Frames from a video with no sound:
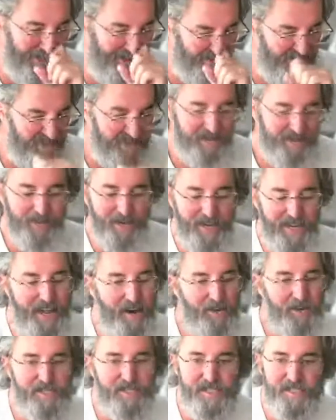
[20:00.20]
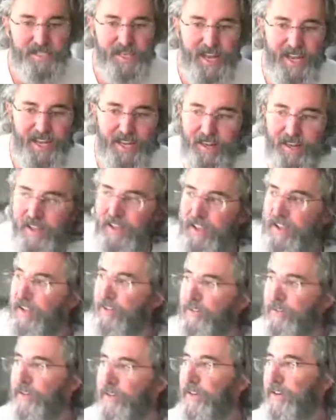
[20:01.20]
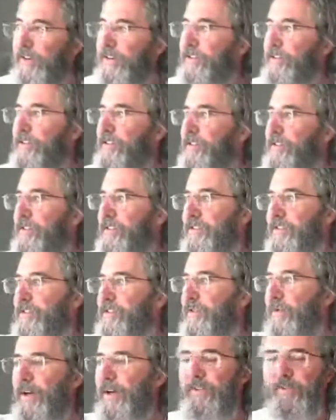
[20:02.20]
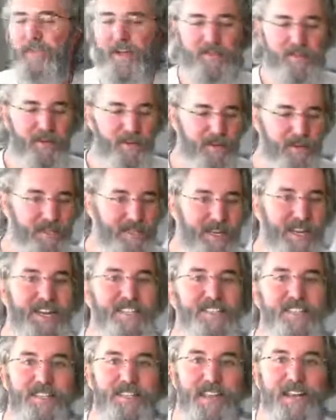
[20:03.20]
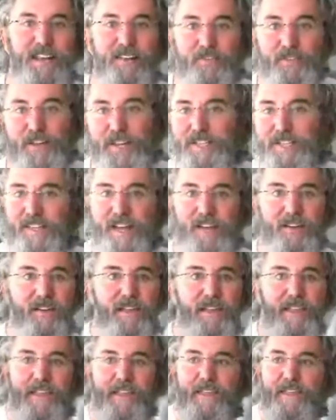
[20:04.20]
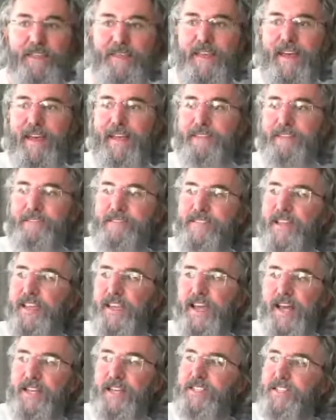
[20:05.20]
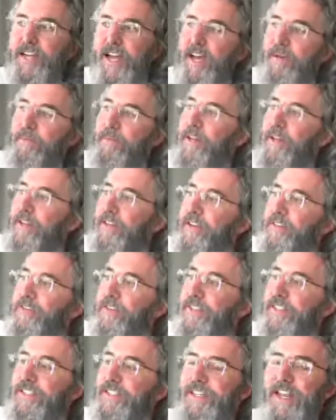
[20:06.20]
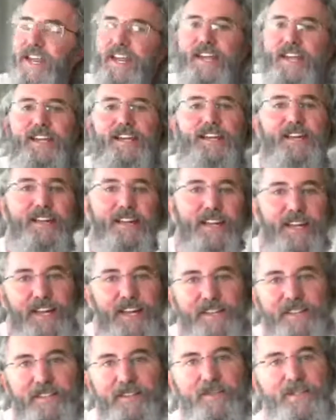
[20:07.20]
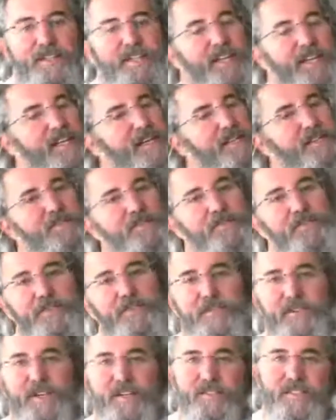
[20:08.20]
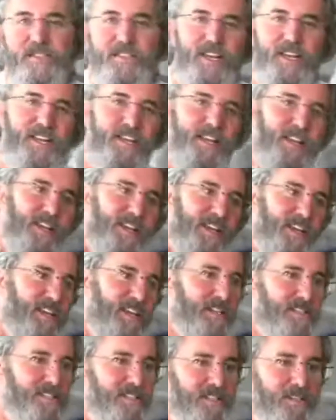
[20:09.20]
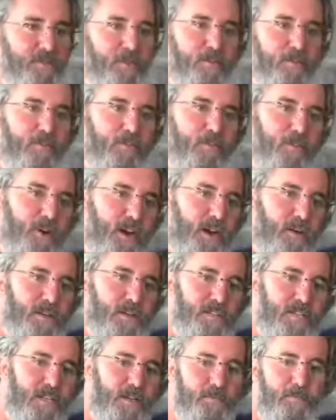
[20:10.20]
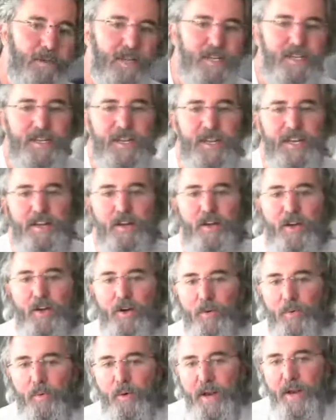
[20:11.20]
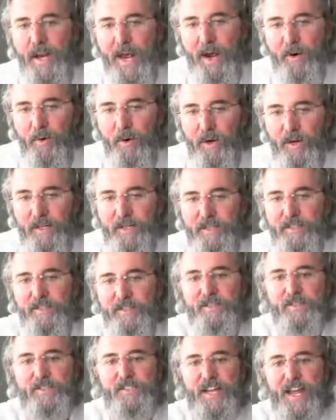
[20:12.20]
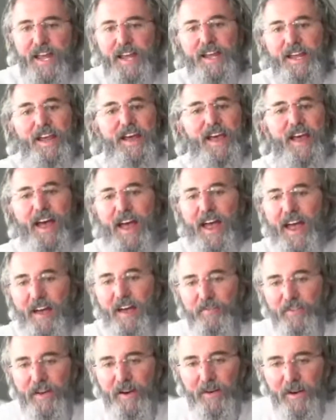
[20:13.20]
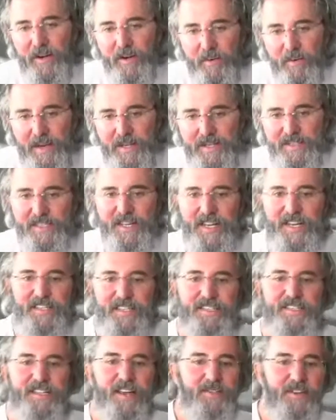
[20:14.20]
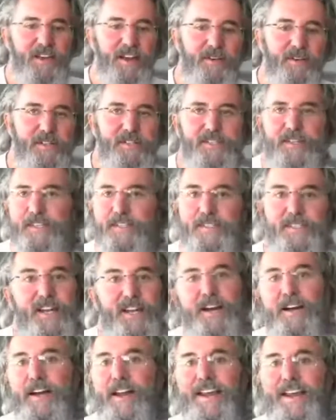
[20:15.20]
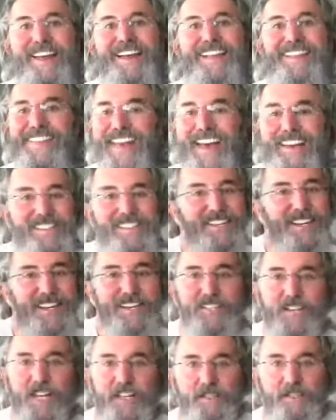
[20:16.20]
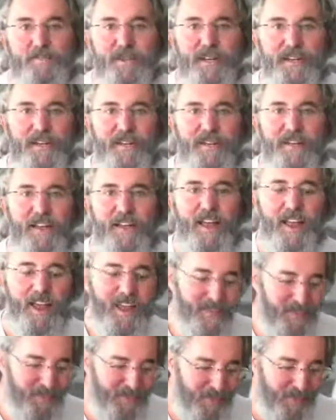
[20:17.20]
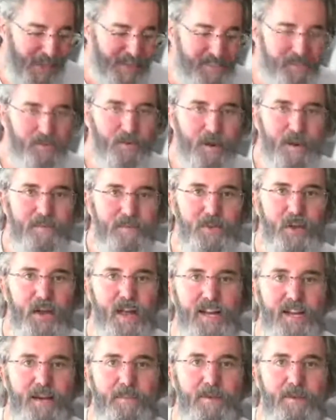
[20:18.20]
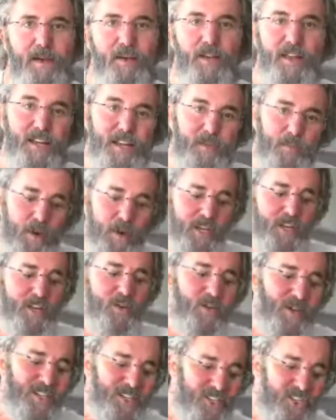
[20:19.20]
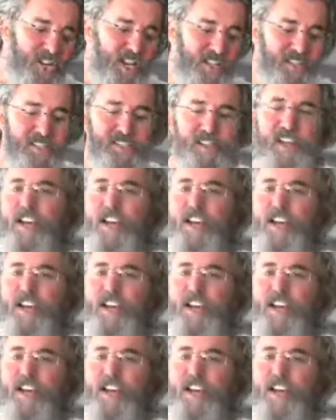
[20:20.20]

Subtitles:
it for 3 hours a day for 2,500 days. And then he finds out that he got a job in a different state and he can't do it. He can't do it for 3 hours a day. He has to do it 4 hours on a Monday, 1 hour on a Tuesday, a half hour on a Wednesday, 7 hours on a Saturday. That's an adjustment. And that's what I'm talking about. And then when you adjust,